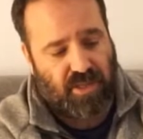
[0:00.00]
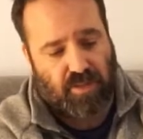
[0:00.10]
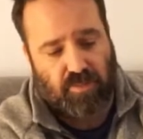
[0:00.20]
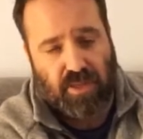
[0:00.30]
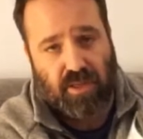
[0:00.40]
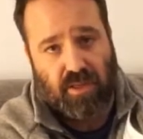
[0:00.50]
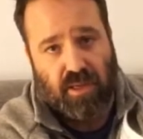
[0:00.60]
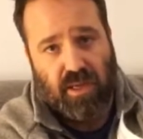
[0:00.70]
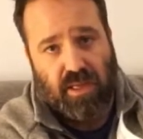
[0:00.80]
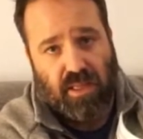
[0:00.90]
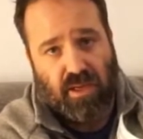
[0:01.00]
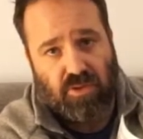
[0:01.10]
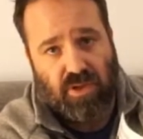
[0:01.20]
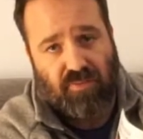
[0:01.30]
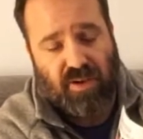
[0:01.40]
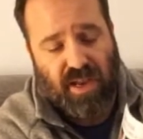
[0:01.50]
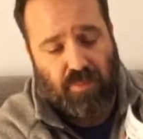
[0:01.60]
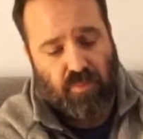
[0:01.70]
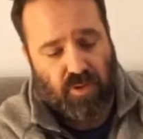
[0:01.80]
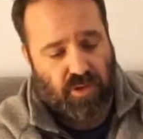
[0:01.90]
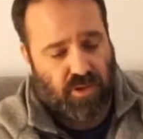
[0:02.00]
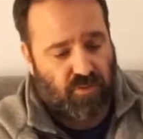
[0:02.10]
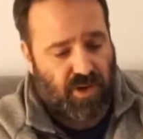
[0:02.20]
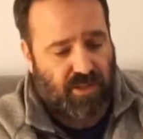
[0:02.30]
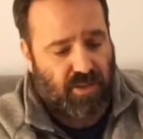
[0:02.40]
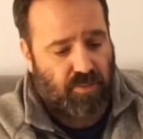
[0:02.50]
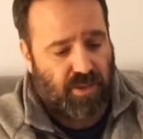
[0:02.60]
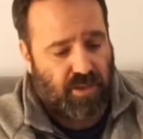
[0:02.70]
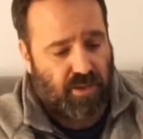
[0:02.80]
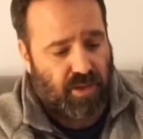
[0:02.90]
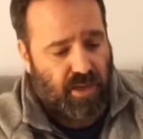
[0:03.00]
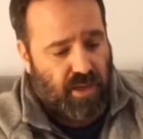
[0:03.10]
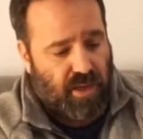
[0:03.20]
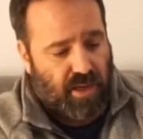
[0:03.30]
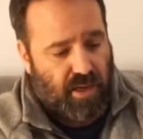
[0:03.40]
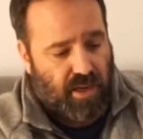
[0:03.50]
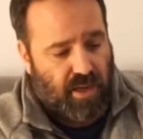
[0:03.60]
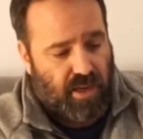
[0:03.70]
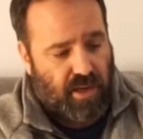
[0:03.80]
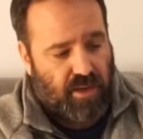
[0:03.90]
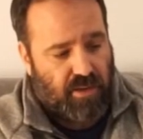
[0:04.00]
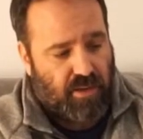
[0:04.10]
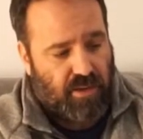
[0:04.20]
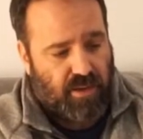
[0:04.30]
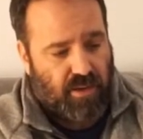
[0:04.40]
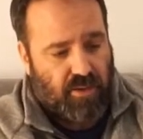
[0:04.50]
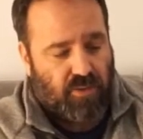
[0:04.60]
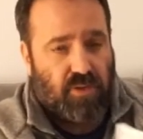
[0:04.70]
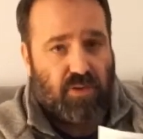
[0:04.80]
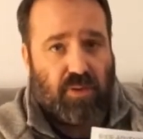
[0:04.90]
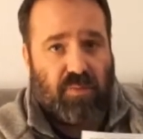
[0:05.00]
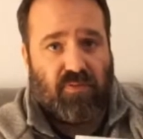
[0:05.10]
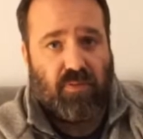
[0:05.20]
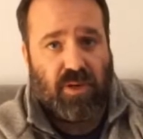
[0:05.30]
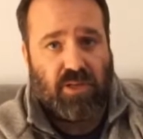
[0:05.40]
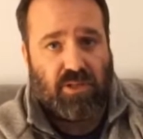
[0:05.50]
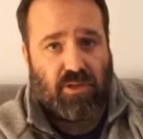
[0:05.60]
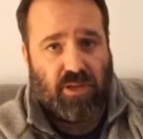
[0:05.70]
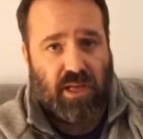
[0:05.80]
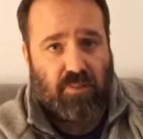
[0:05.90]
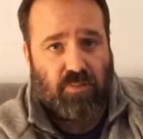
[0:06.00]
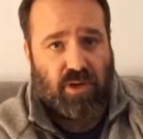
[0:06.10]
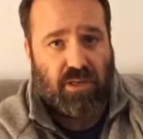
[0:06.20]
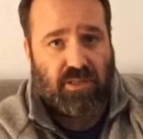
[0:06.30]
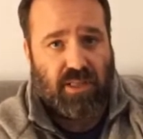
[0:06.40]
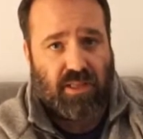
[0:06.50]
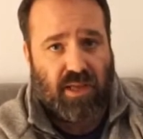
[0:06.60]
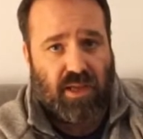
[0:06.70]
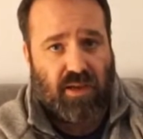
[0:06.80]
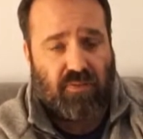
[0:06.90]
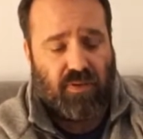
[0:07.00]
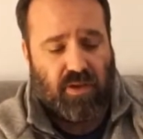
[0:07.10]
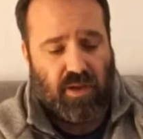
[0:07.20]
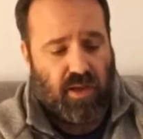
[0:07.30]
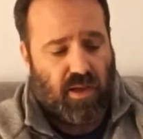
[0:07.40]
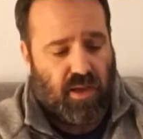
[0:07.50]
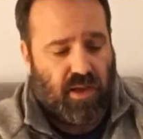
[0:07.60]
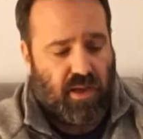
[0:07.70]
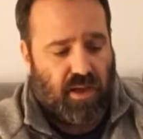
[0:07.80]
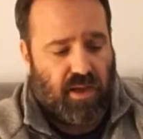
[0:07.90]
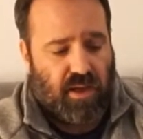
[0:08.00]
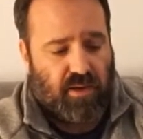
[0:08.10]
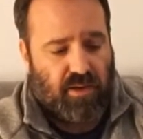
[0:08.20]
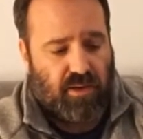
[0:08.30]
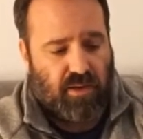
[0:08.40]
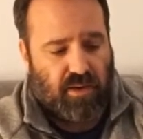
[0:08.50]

the beer. They also have an app where you can rate the beer, and also some information on the other products that they have, and